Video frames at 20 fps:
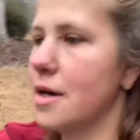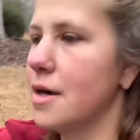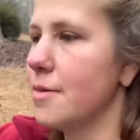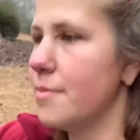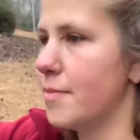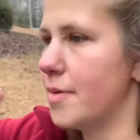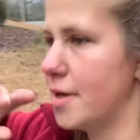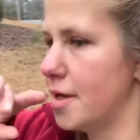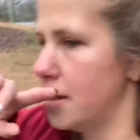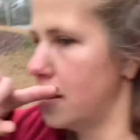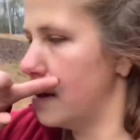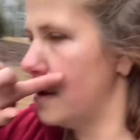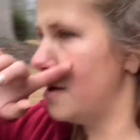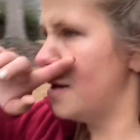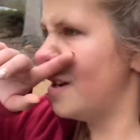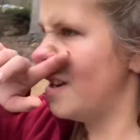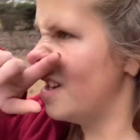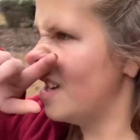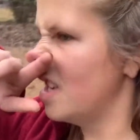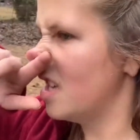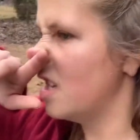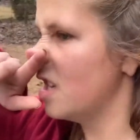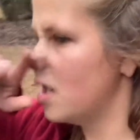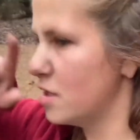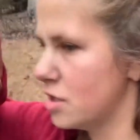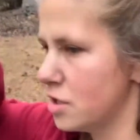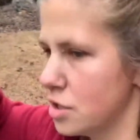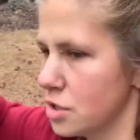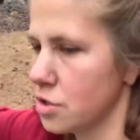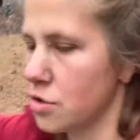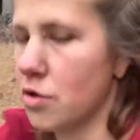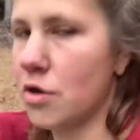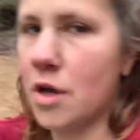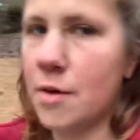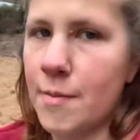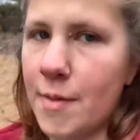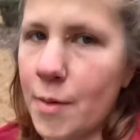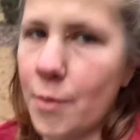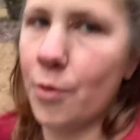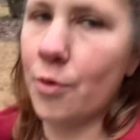Been doing my
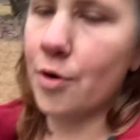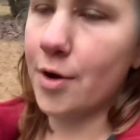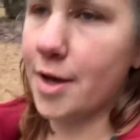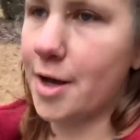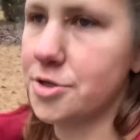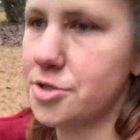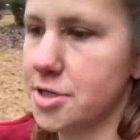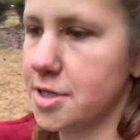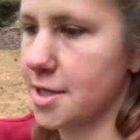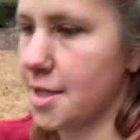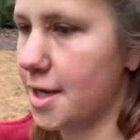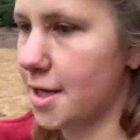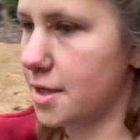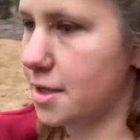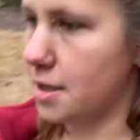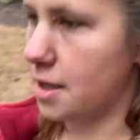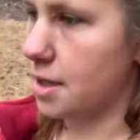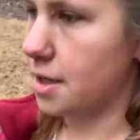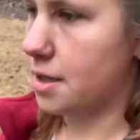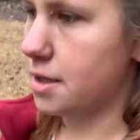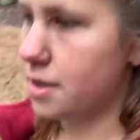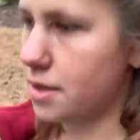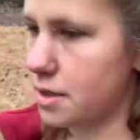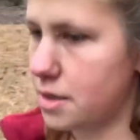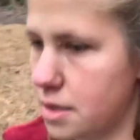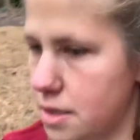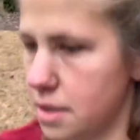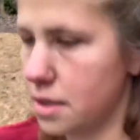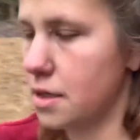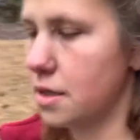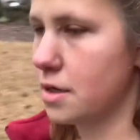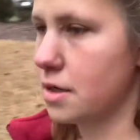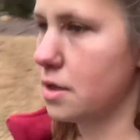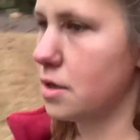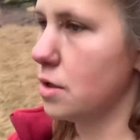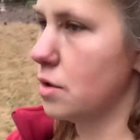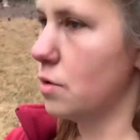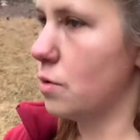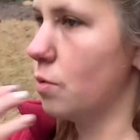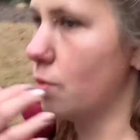workout. Just got done
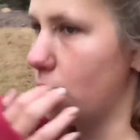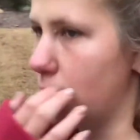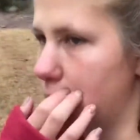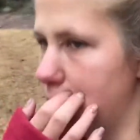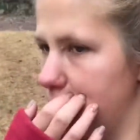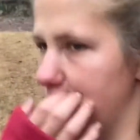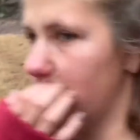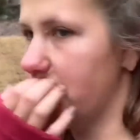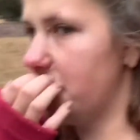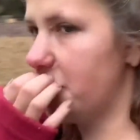with